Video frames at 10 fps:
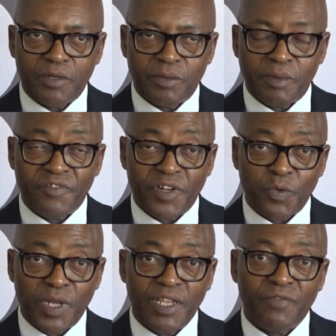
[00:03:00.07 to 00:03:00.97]
I remember
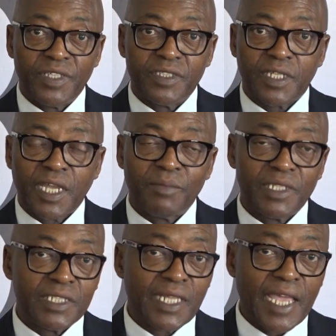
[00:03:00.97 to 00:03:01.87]
very well, even
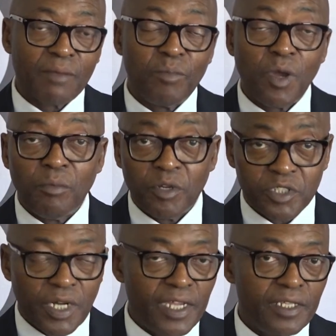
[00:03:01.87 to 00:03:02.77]
companies like
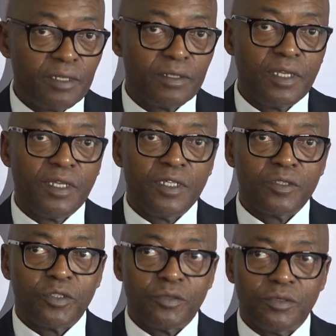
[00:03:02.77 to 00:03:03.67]
Momo tried
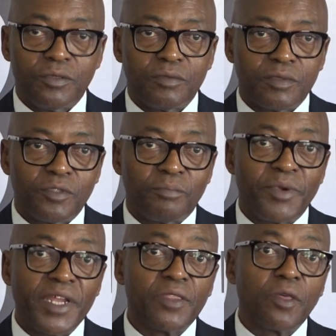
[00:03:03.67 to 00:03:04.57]
to
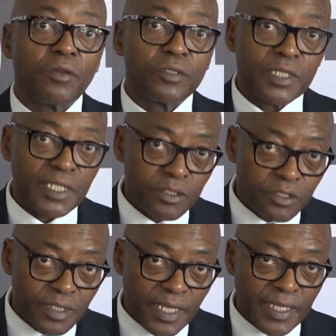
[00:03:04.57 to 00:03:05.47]
bring those
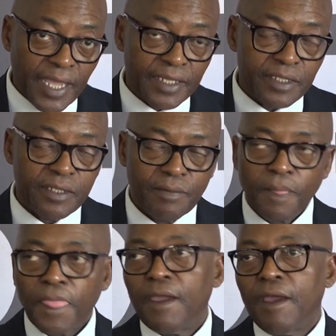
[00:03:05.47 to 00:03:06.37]
into the net,
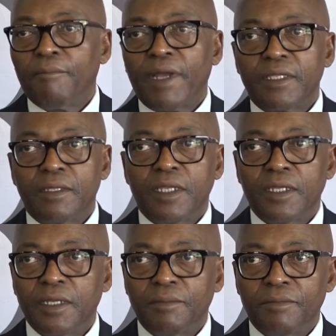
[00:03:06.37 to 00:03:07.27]
but
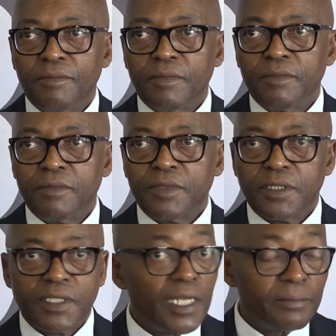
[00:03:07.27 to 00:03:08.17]

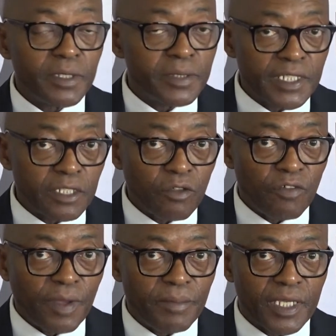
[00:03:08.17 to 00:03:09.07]
still MTN doesn't
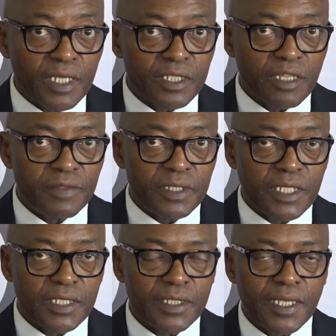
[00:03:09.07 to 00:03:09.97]
offer banking
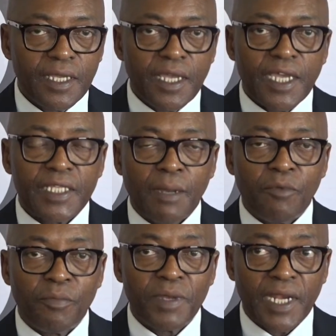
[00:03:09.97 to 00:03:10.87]
services. And
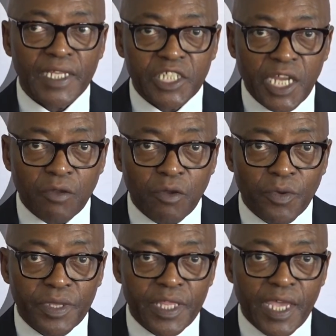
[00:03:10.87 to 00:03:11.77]
I'm hoping that
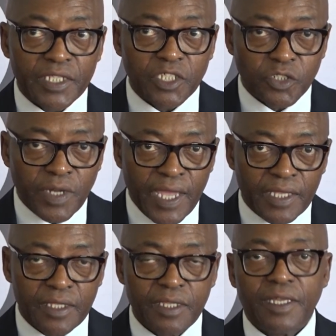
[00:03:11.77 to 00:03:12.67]
Letshego, with their
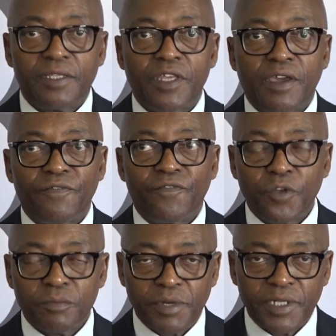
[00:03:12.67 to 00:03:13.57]
strength and their
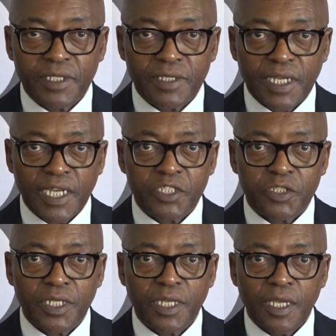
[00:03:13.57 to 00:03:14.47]
footprint in the
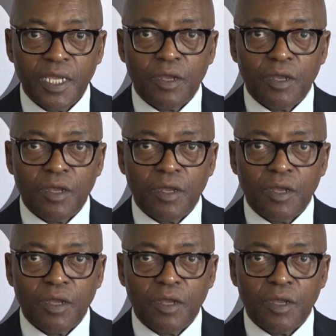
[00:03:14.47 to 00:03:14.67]
country,